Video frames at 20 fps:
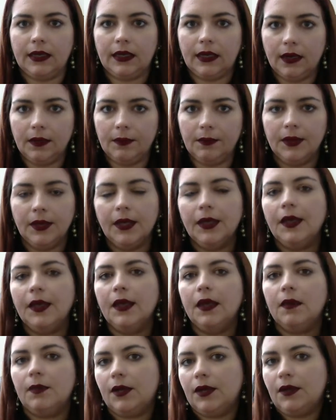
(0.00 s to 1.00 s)
up.
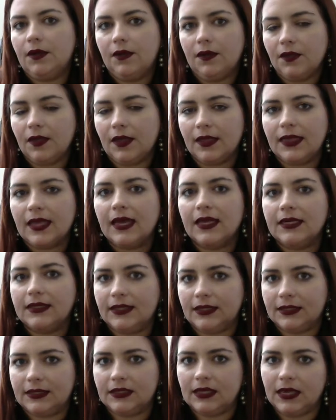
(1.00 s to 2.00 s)
But other than that, it's
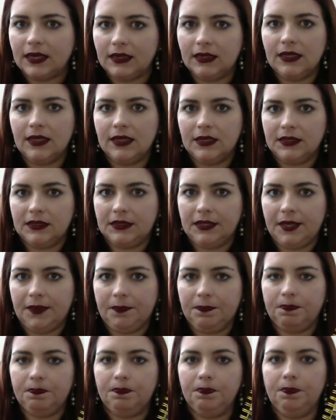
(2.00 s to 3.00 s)
exactly the
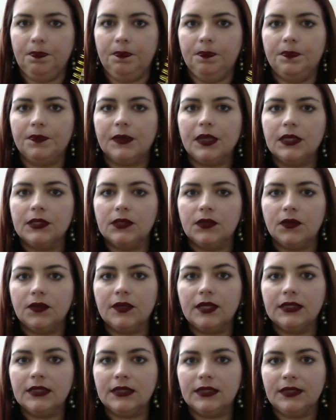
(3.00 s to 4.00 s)
same. So
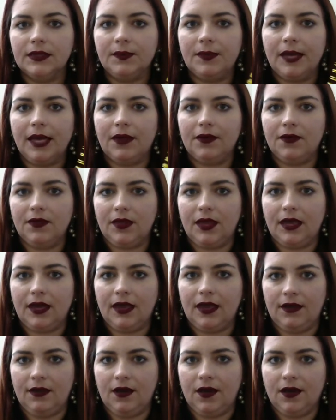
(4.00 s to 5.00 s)
this is the planner that
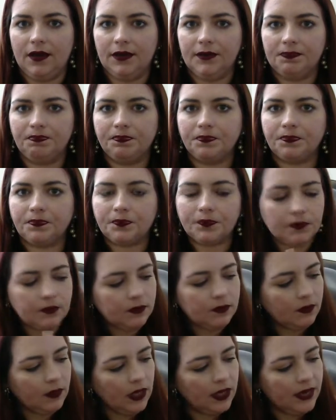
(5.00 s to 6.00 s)
I got.
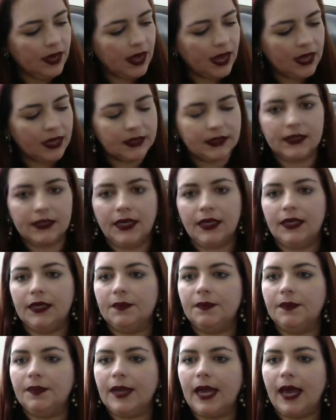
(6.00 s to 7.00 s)
It has a
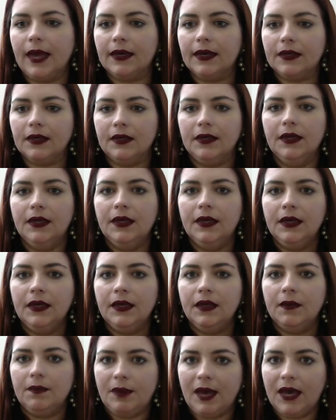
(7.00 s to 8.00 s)
black
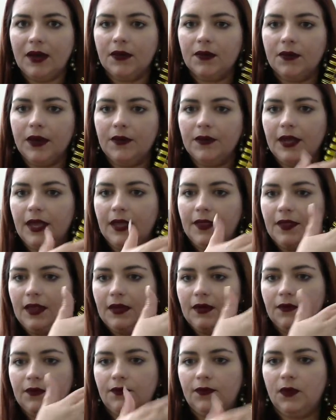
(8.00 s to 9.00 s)
background and then
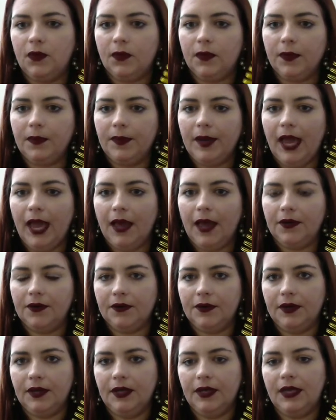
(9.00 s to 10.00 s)
a floral pattern.
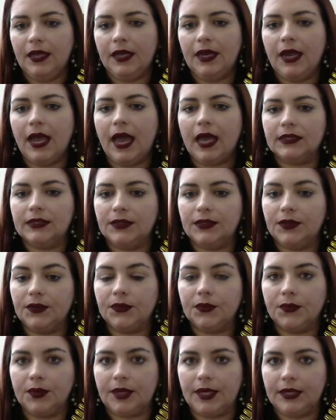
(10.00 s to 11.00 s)
It has the
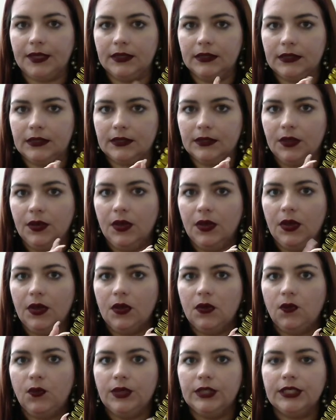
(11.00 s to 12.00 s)
rings,
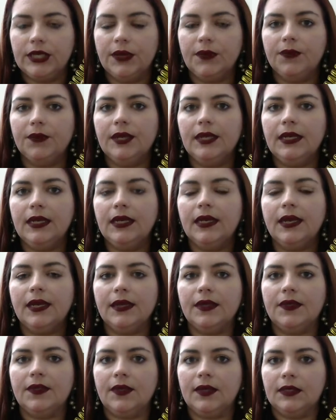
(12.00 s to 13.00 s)
which I really like
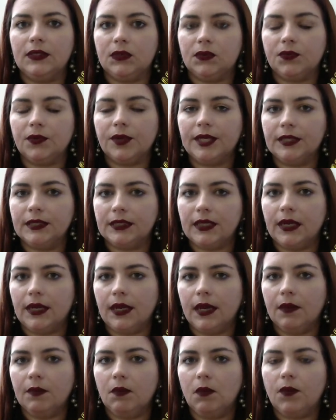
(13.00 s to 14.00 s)
this rings a
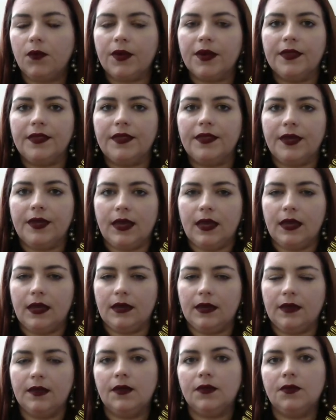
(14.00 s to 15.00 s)
lot more than
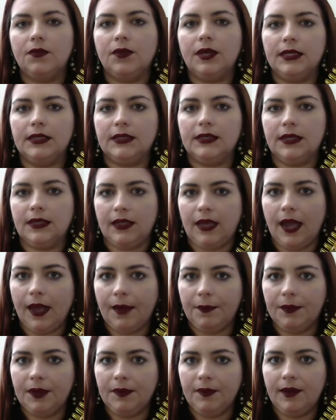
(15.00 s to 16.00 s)
the rings in the
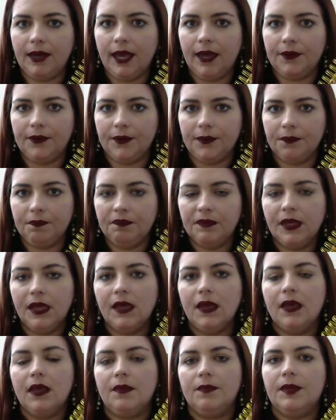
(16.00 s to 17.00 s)
Happy Planner,
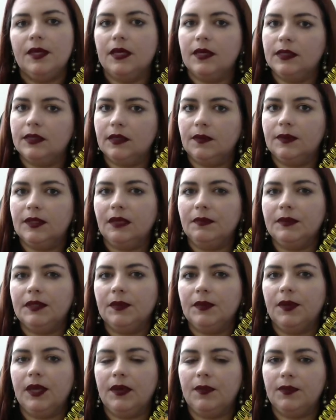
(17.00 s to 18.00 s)
because sometimes the
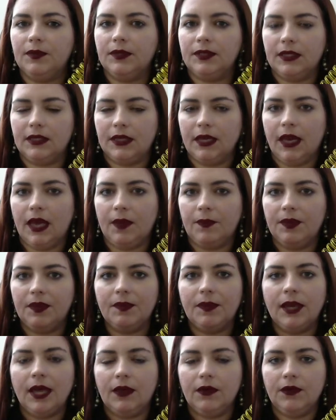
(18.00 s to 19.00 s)
papers in the Happy
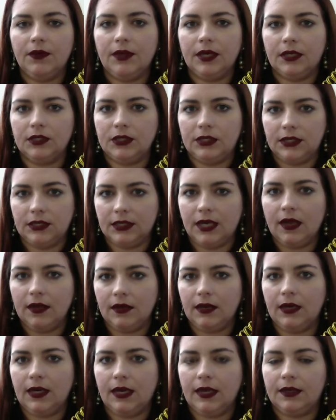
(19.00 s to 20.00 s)
Planner can just kind
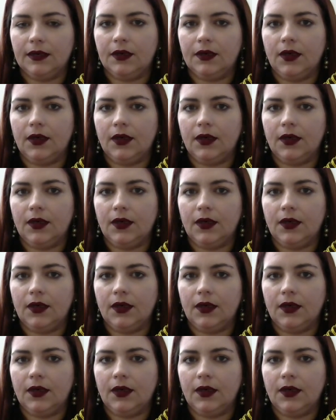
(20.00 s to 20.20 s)
of like